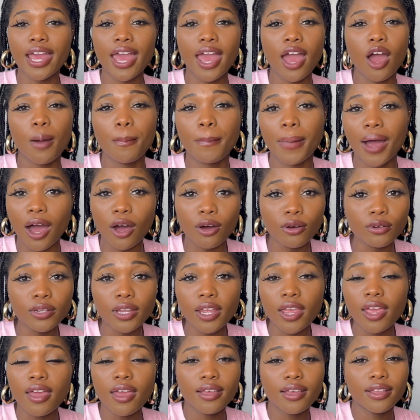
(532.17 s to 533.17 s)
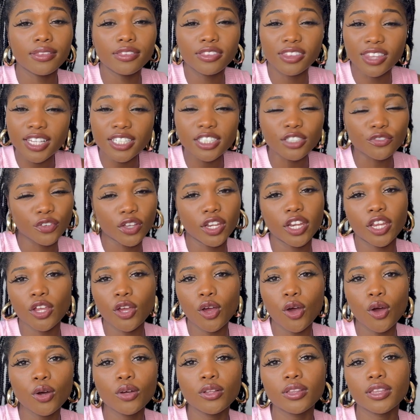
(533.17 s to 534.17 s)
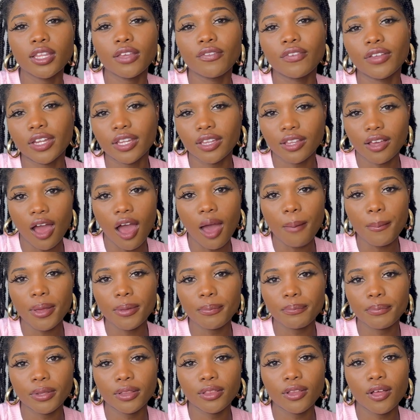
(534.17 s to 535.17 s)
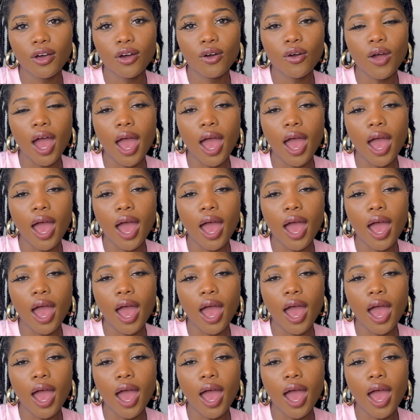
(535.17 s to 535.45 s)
about this video, leave it in the comment below.